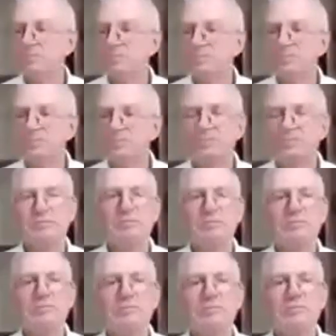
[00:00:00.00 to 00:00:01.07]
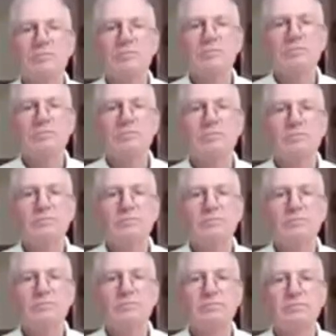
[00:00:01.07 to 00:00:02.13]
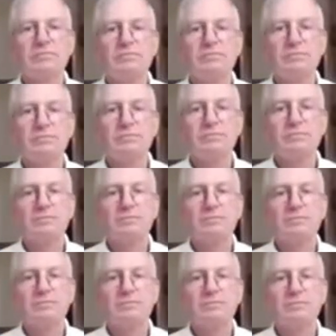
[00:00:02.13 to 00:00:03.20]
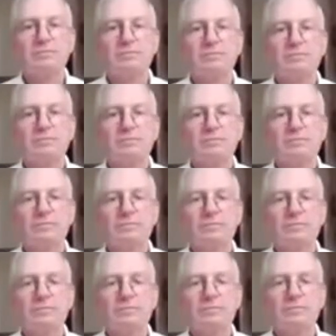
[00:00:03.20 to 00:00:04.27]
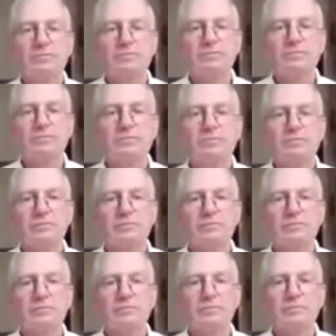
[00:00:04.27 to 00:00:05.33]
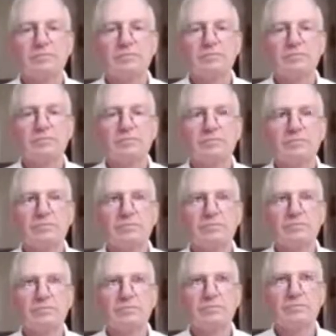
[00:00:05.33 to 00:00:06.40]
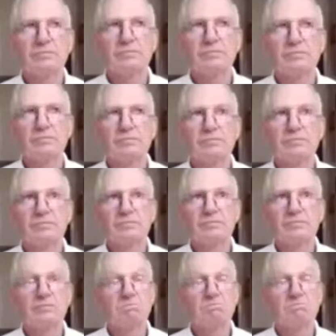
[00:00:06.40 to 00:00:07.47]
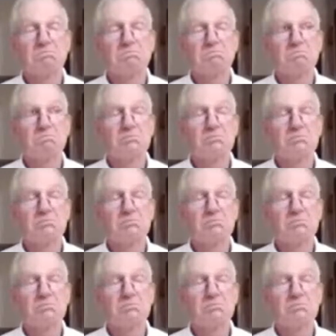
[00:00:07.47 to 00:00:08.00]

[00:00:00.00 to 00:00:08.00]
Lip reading: This person isn't speaking.